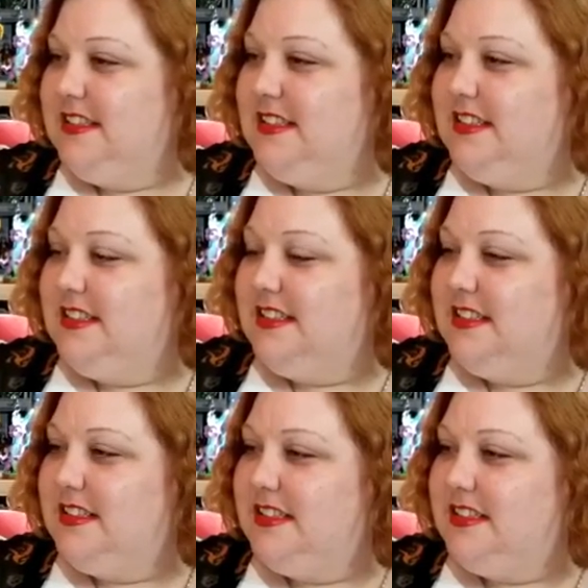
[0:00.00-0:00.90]

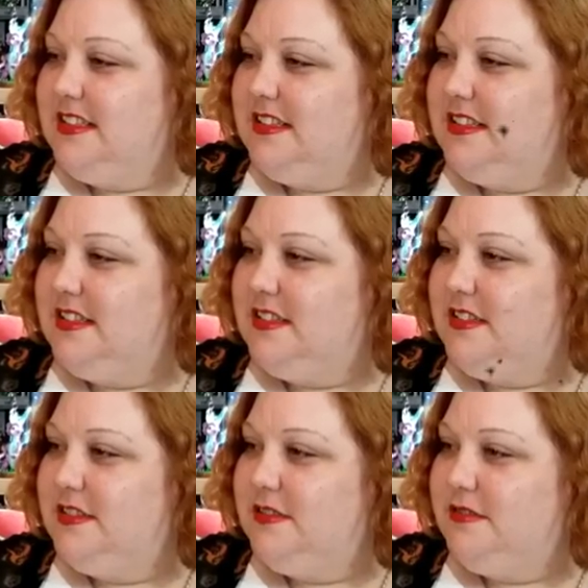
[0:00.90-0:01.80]

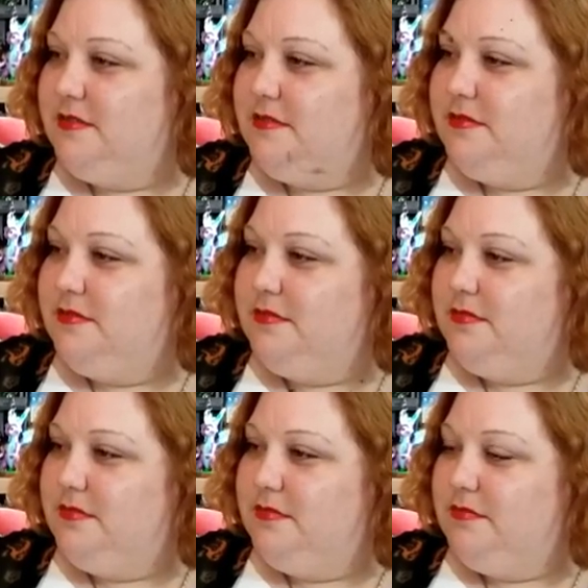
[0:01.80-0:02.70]

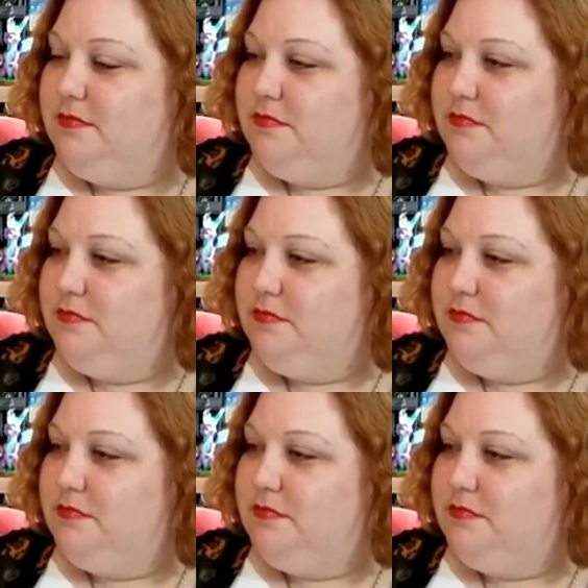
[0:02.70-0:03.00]
This person isn't speaking.